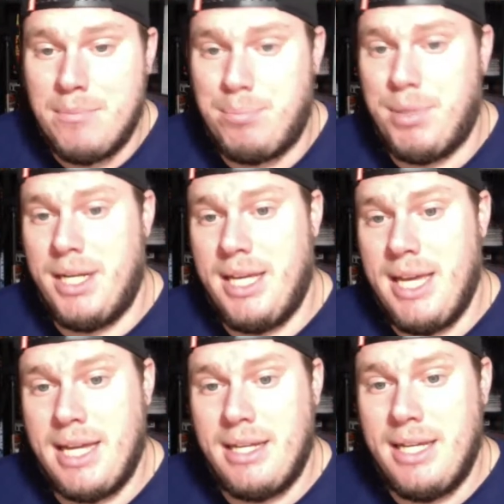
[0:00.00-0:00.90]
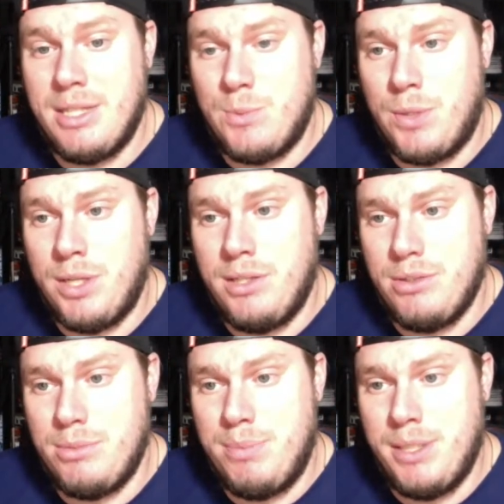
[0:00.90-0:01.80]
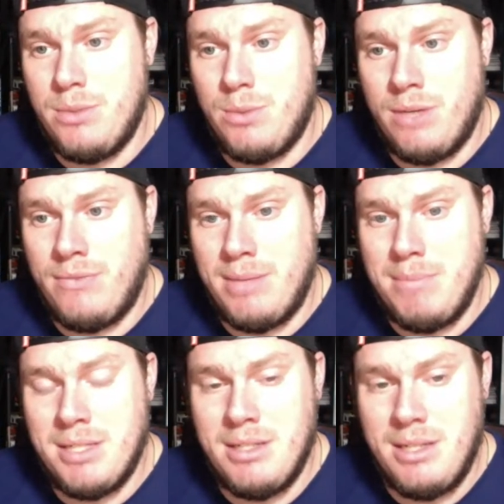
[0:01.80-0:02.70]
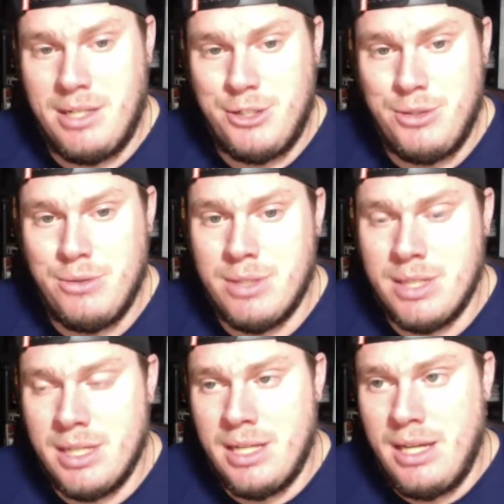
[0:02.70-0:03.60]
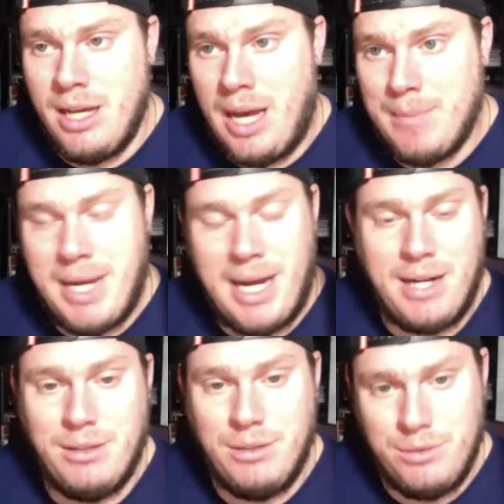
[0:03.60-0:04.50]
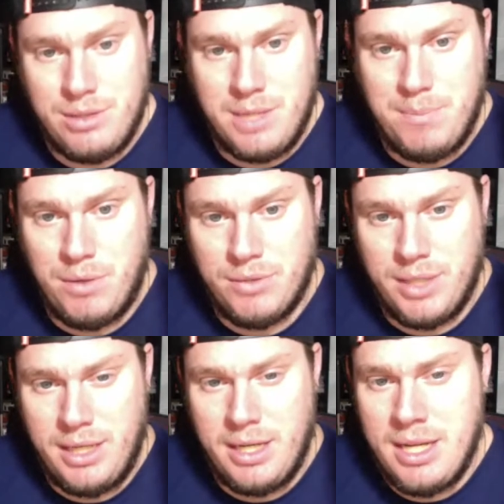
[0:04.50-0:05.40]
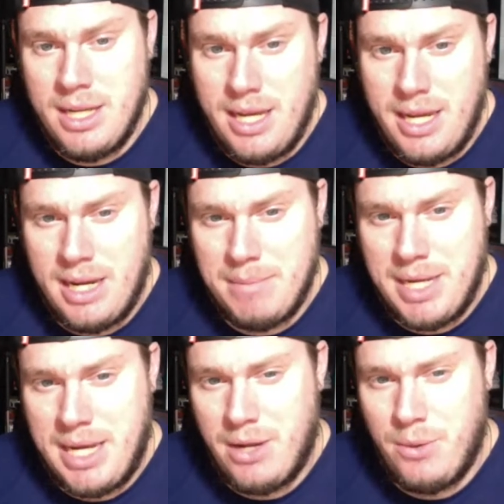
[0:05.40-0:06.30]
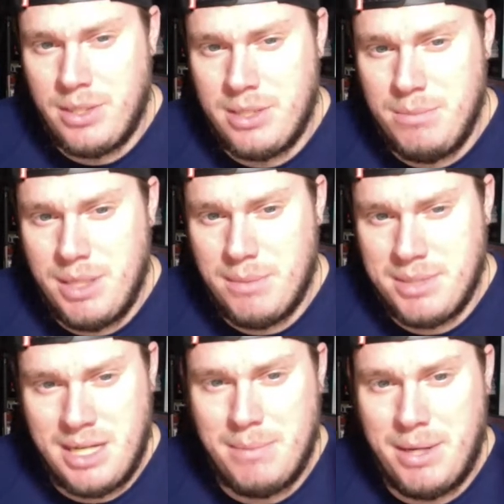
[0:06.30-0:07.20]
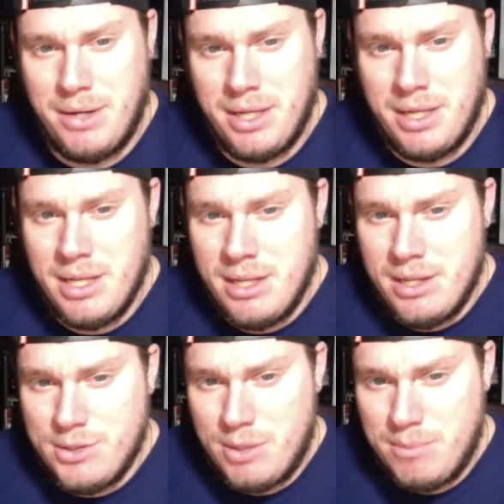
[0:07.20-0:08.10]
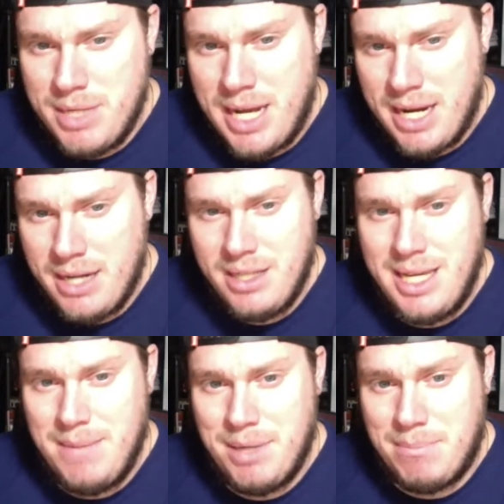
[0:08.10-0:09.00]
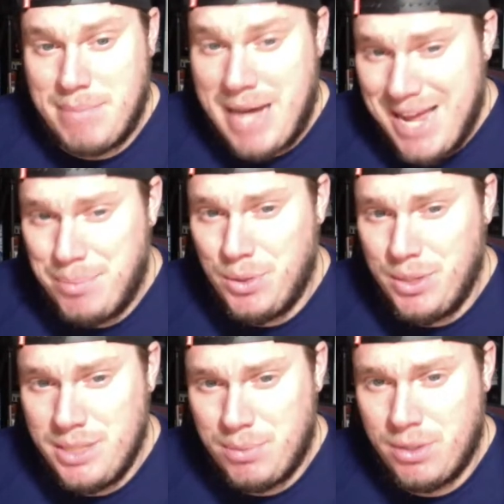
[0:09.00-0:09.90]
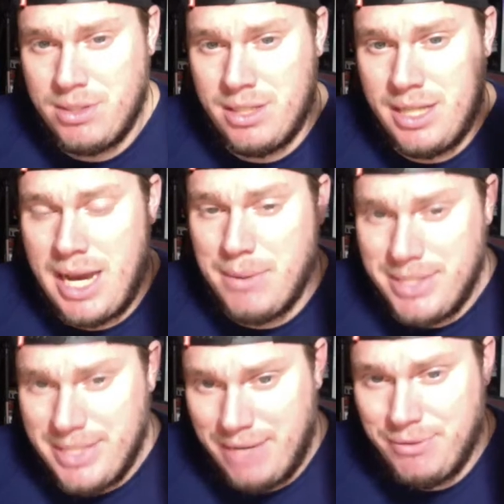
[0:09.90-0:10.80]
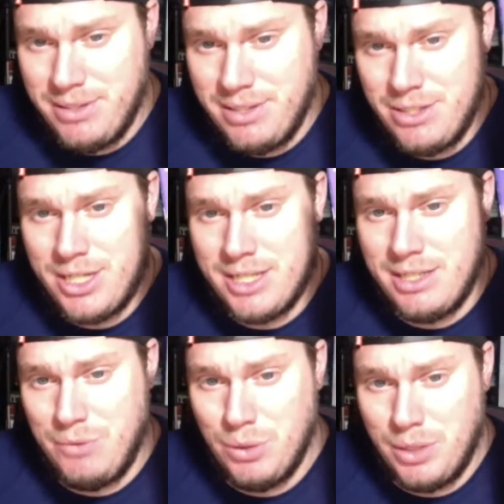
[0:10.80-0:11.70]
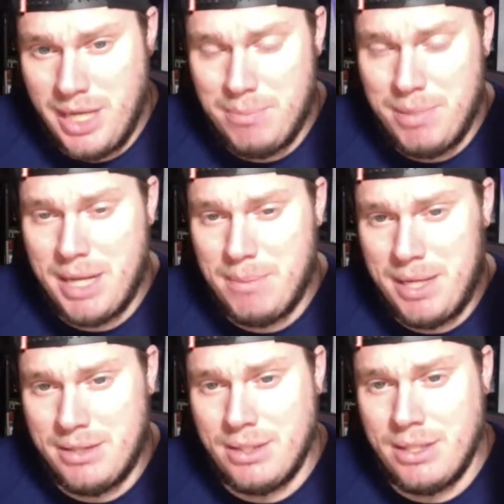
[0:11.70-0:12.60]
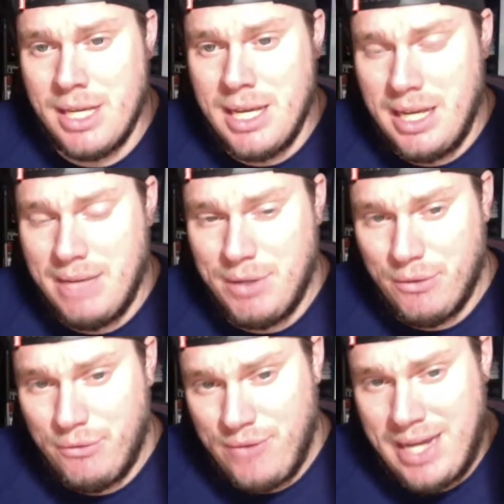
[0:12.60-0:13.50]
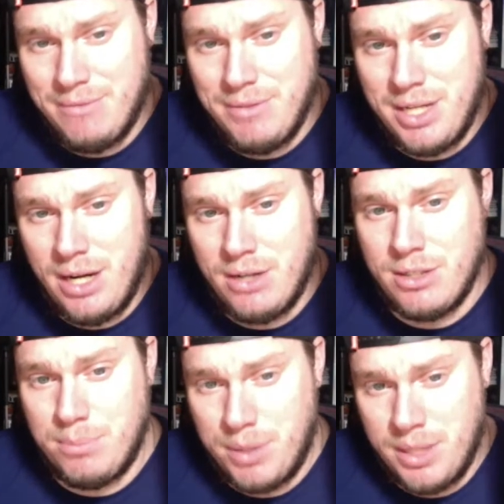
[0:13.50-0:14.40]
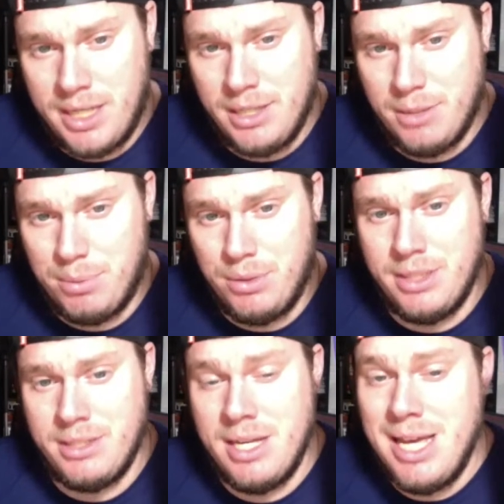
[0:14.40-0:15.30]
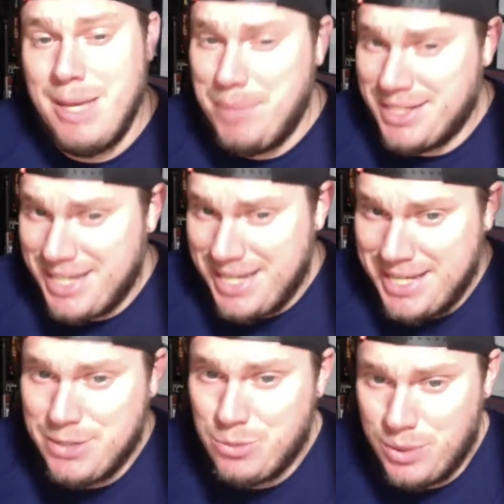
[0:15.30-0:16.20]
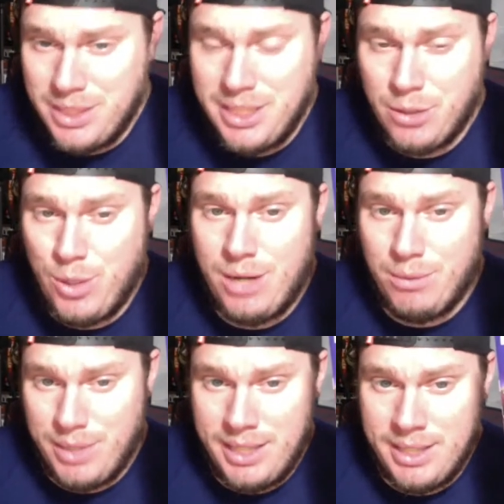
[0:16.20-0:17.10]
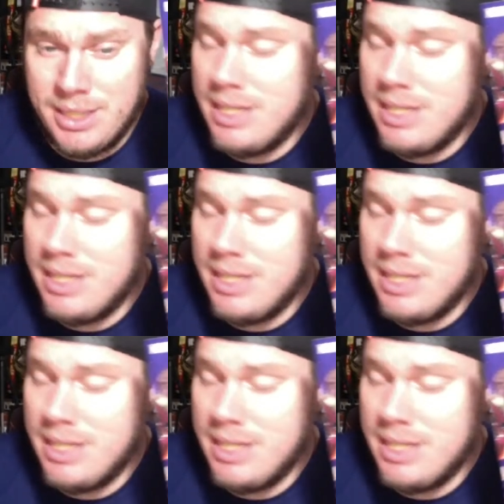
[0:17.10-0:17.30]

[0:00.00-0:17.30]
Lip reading: But again, it's one of those books where if I miss an issue, I'm not going to lose sleep over it and I'm not going to be upset about it. So I'm not going to keep it on my pull list personally. I would definitely suggest if you like Black Panther, if you're a fan of the character, put it on your pull list because it is really a great read.